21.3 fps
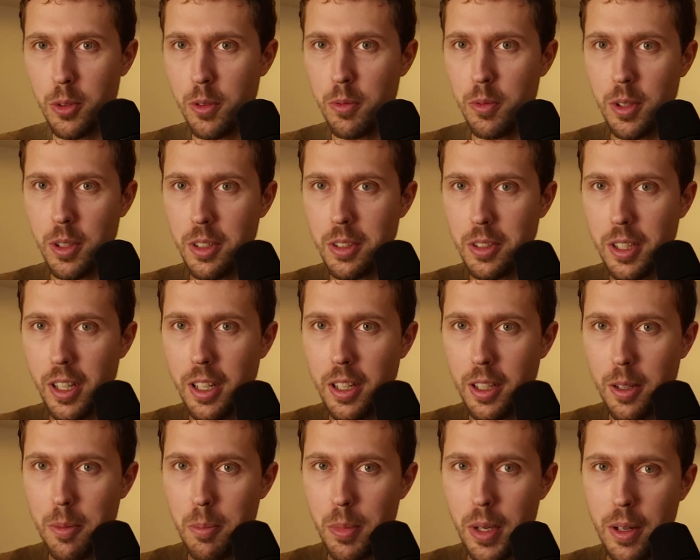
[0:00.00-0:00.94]
So if you can
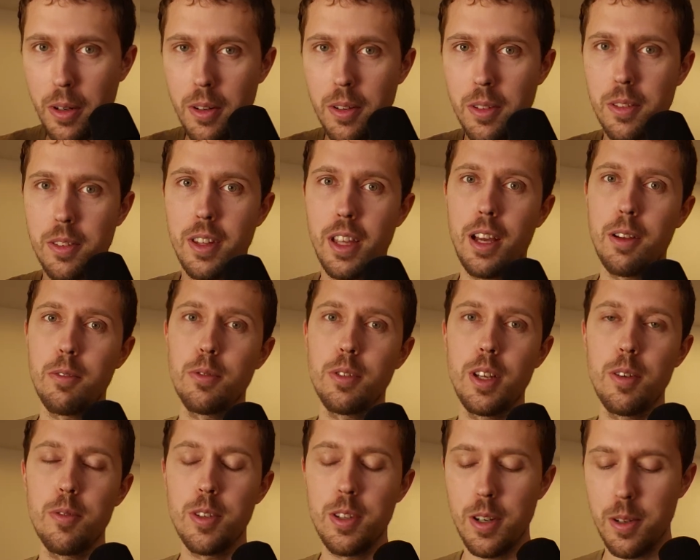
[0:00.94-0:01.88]
kind of compare that
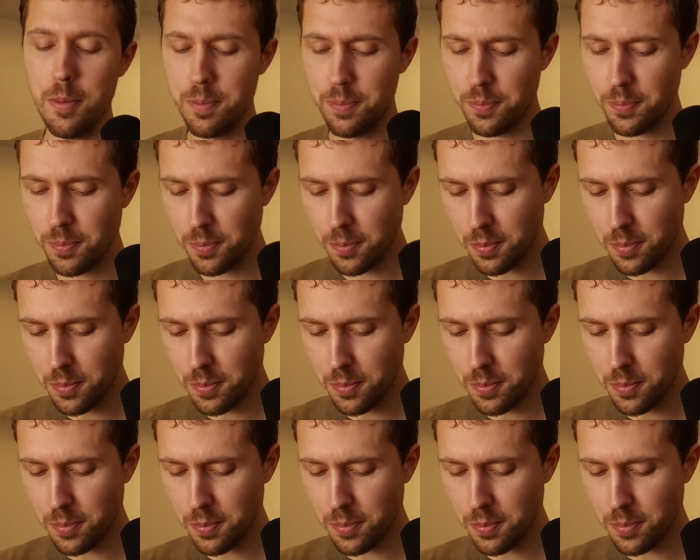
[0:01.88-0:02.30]
flavor there,